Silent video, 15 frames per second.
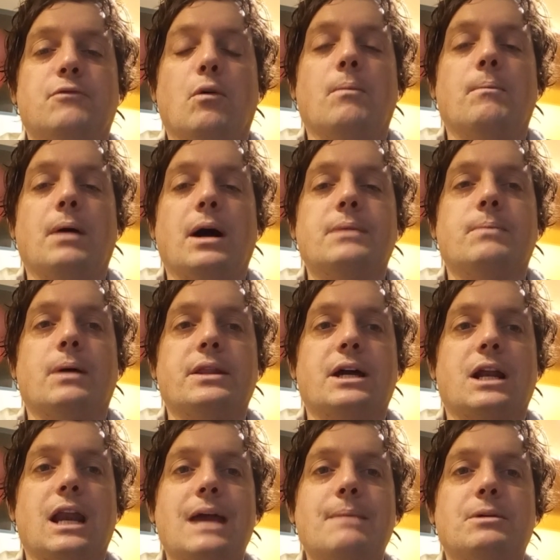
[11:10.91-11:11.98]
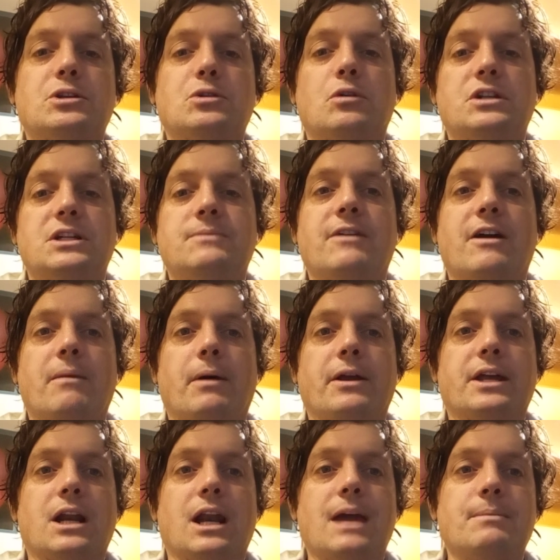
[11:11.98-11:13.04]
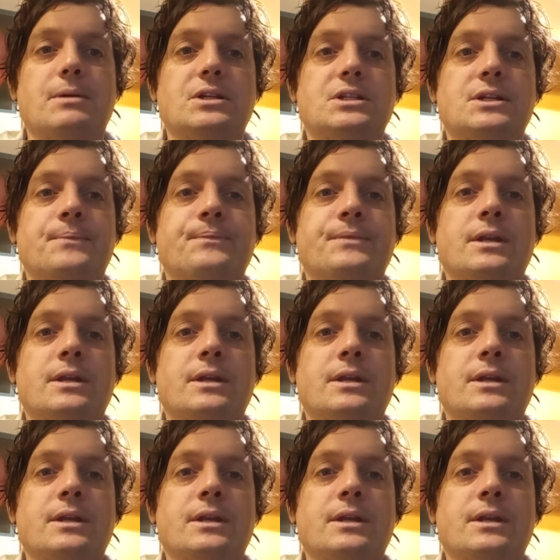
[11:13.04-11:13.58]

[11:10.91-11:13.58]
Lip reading: formed by the claimant, or indeed vary by the claimant.